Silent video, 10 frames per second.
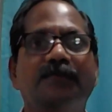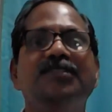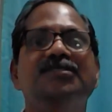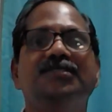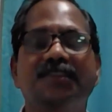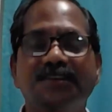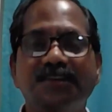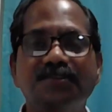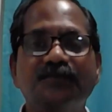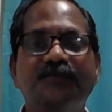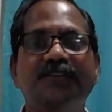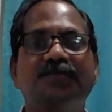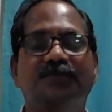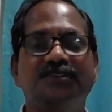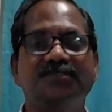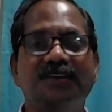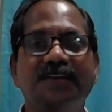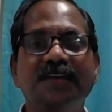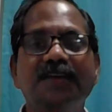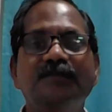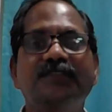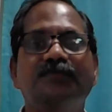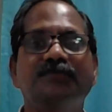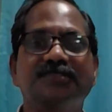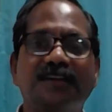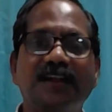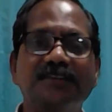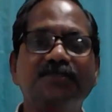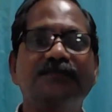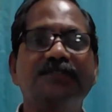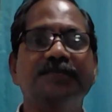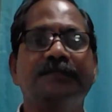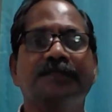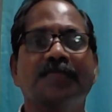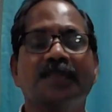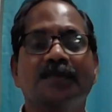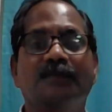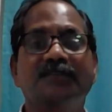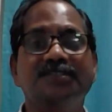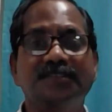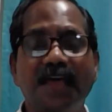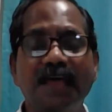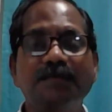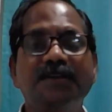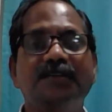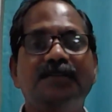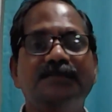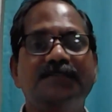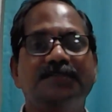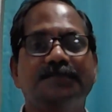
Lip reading: What is the thickness of it? What is the grade of it? What is the class of it? What is the diameter of it?